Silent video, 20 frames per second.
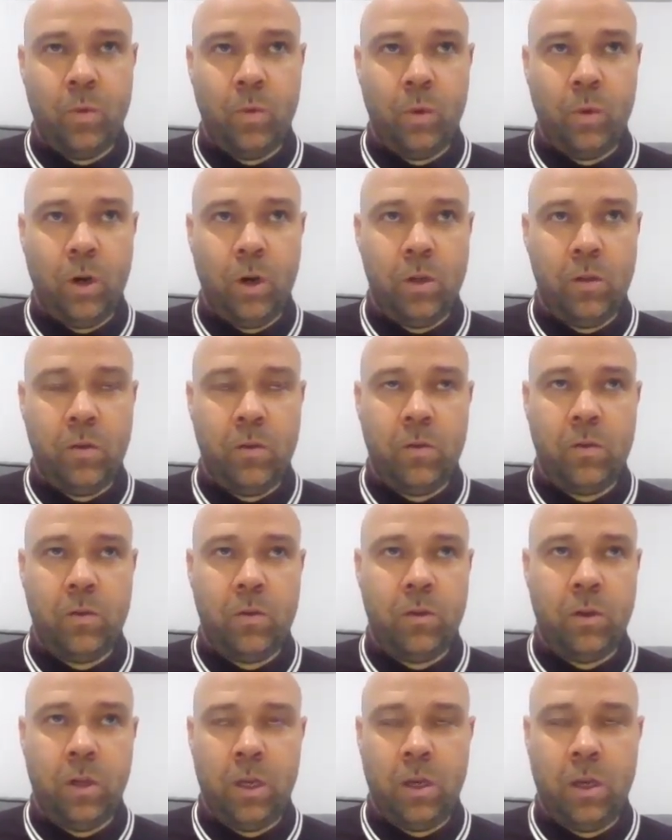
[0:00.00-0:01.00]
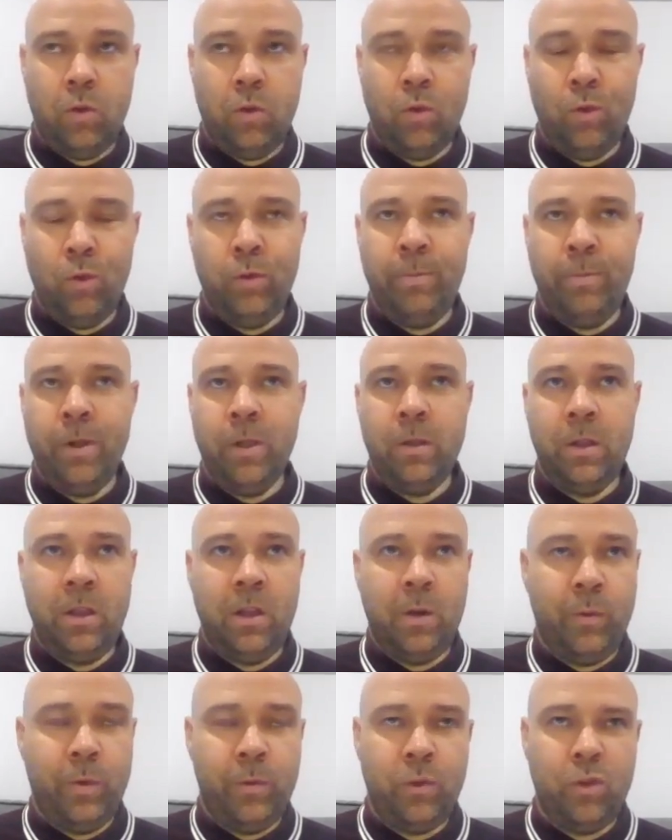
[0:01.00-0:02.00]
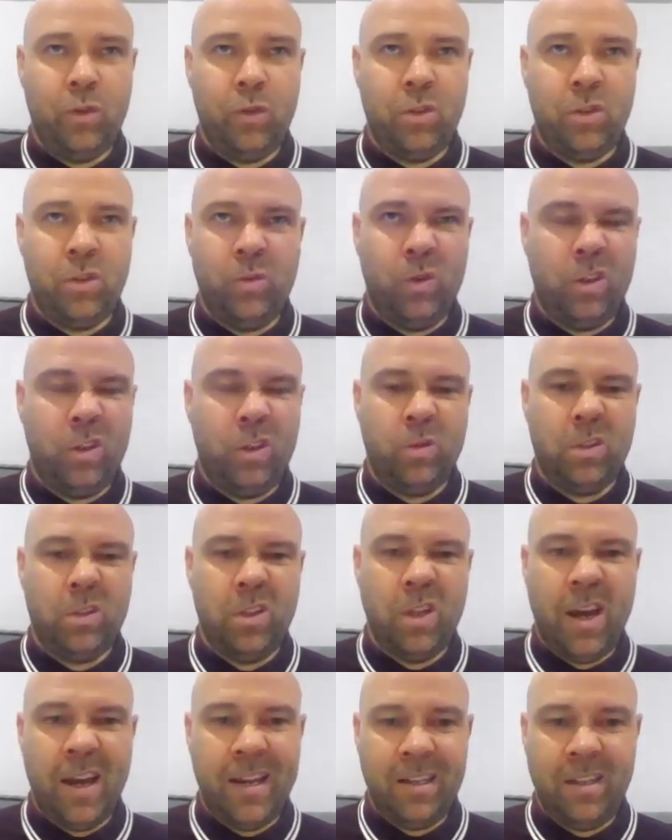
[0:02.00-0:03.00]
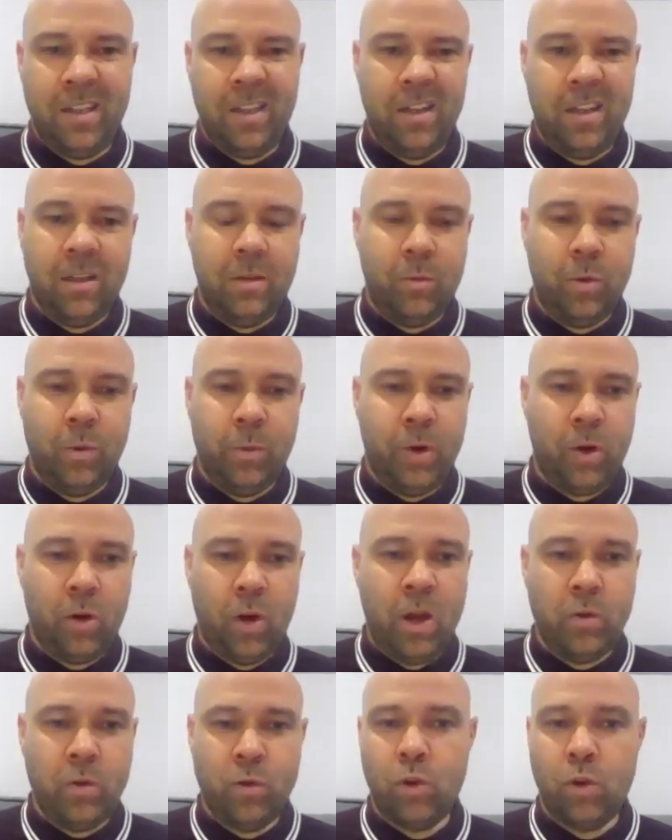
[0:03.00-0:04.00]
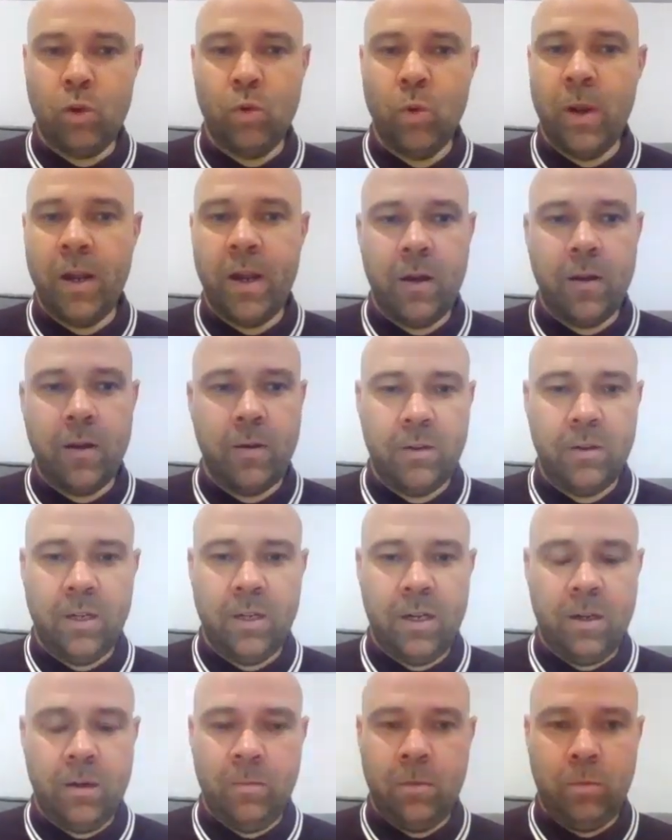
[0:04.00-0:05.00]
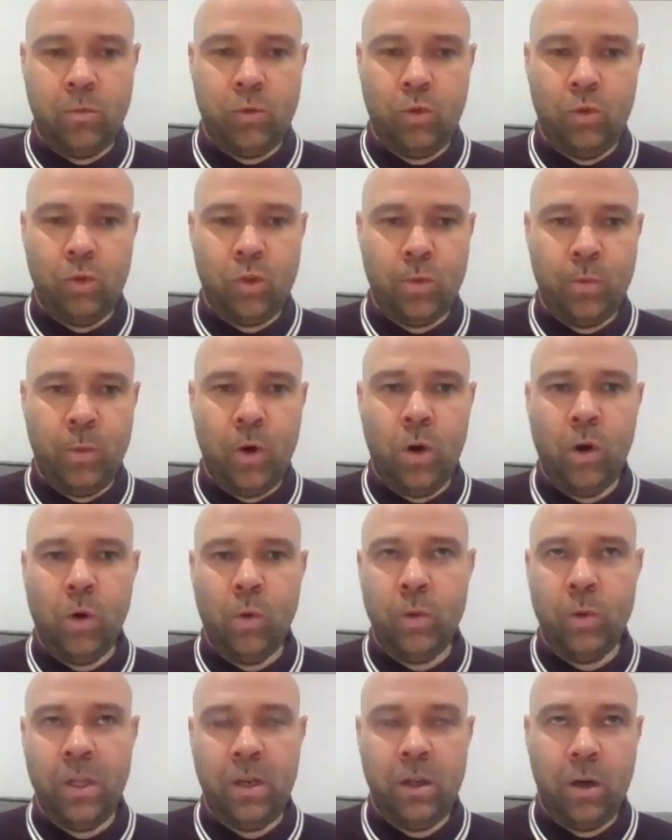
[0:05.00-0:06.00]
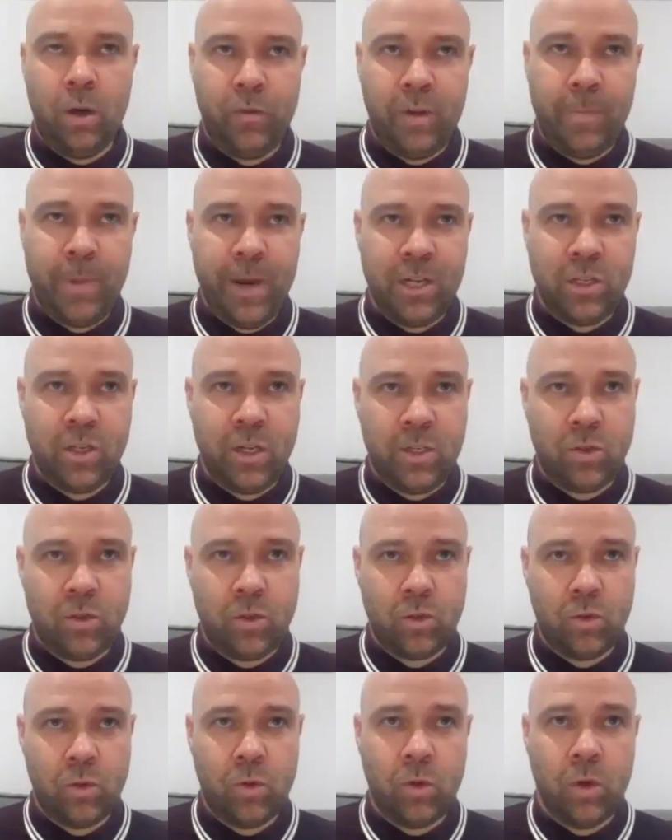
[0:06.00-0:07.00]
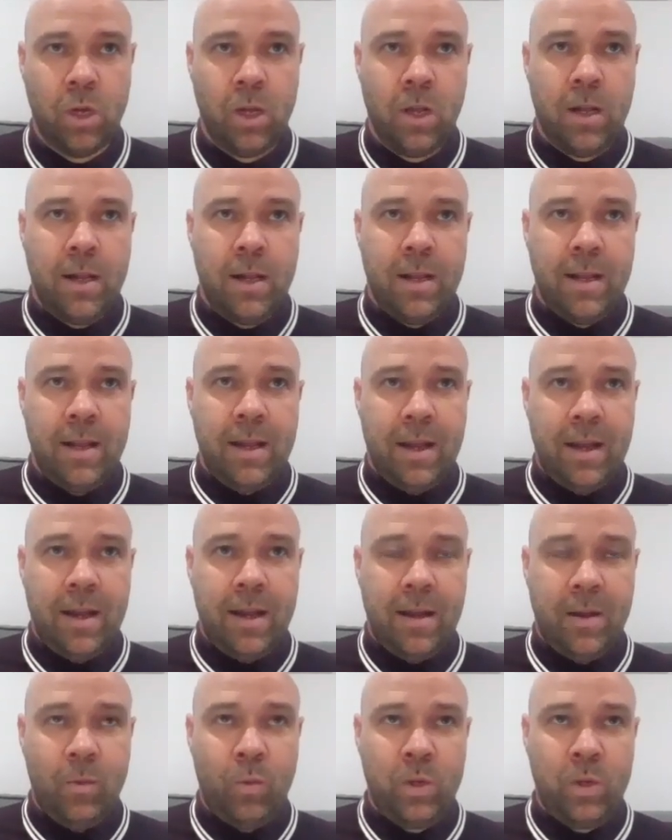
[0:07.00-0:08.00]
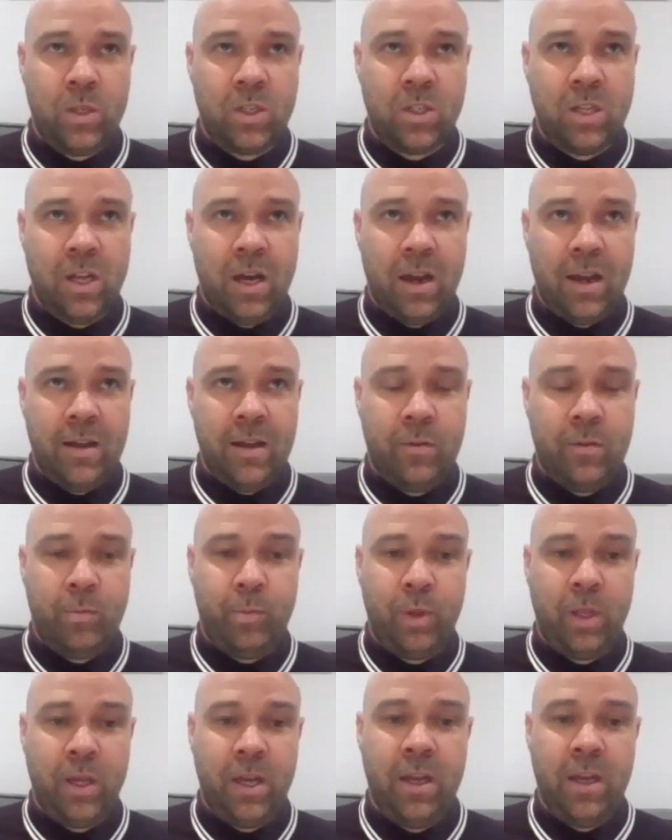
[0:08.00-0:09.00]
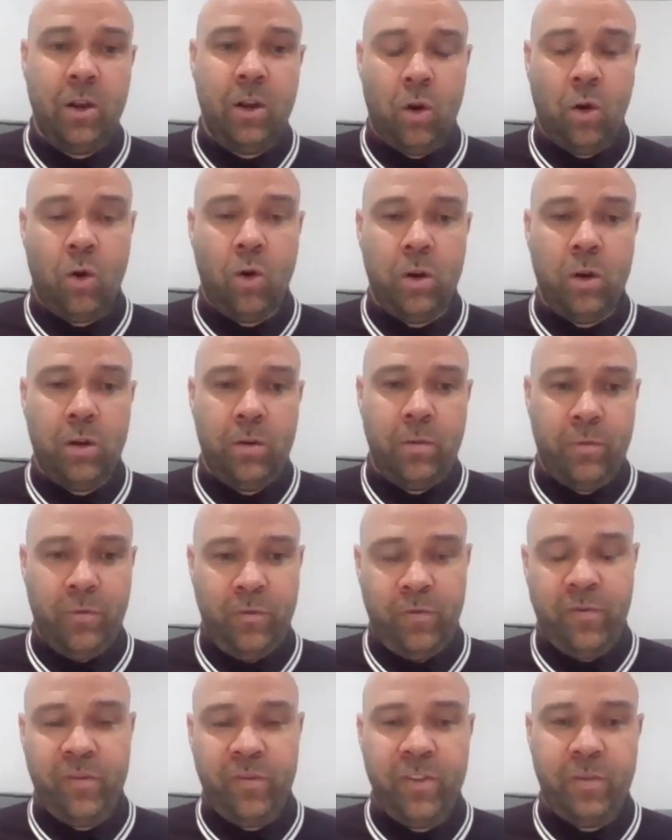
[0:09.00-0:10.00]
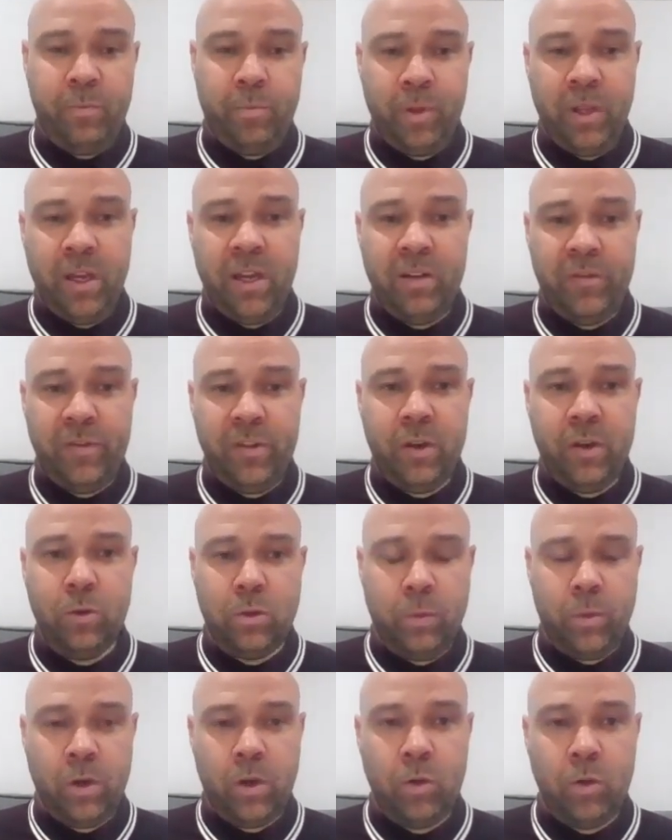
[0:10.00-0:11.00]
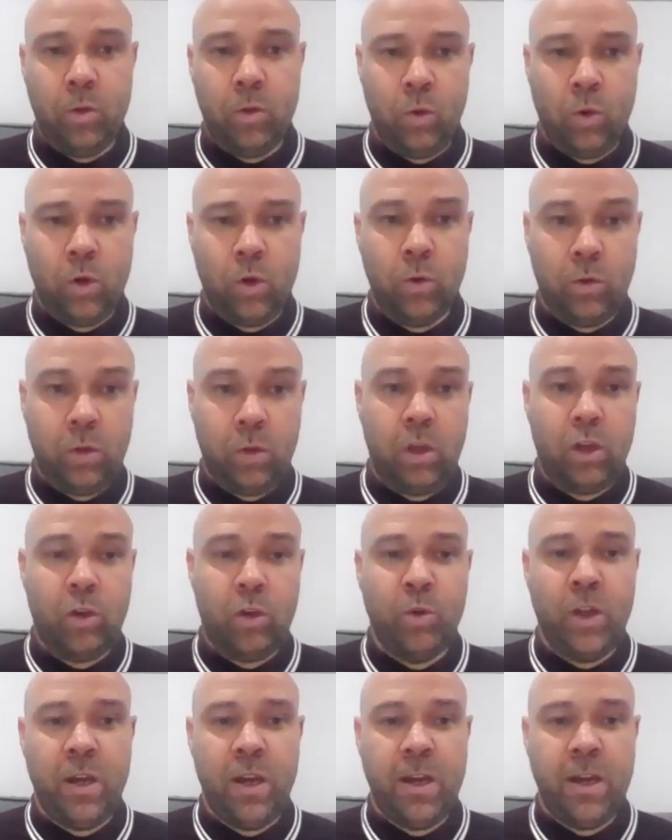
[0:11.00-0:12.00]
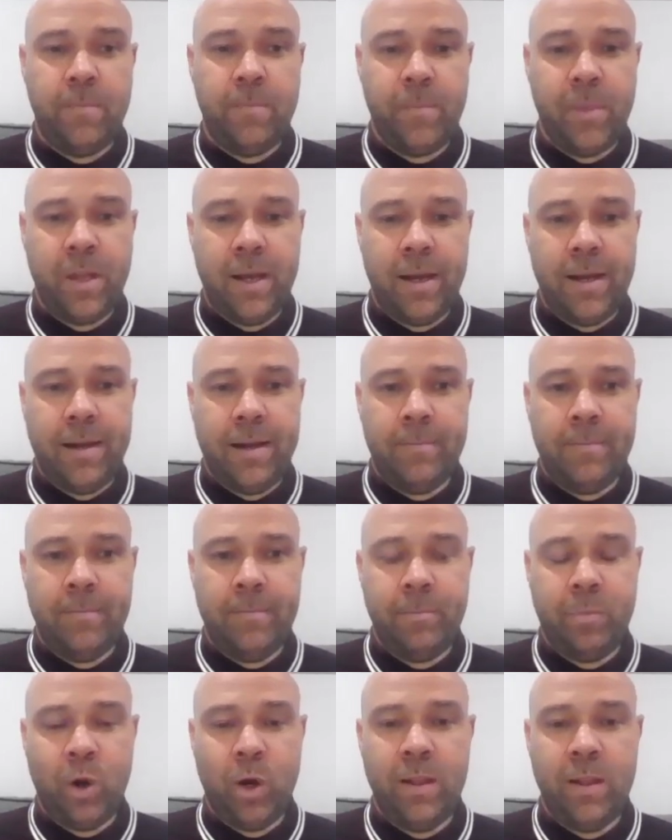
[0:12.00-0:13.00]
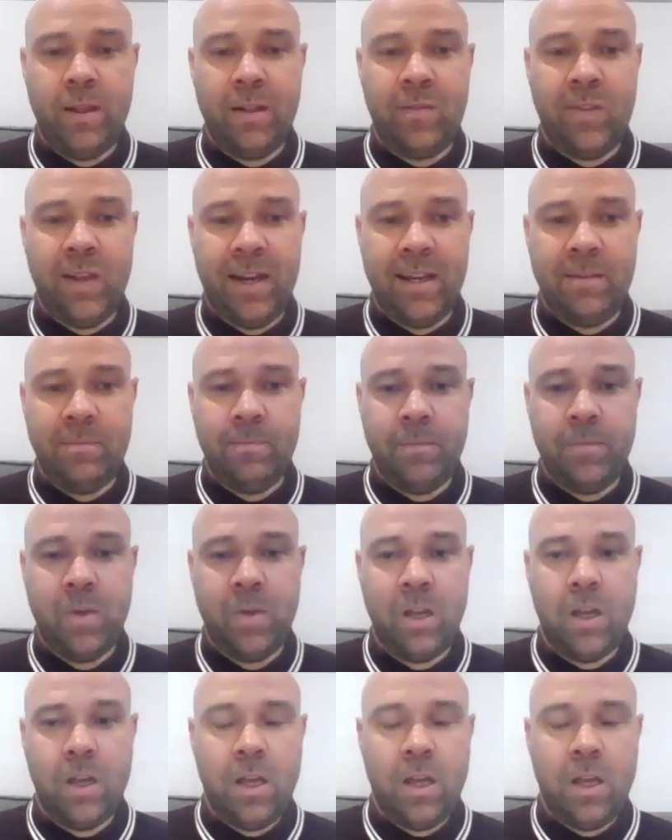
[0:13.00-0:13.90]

We had like an old building that we were using, which wasn't ideal. We were outgrowing it. It was too small. We didn't have the pitches, so we started playing on playing fields that were local to the community. But at the time,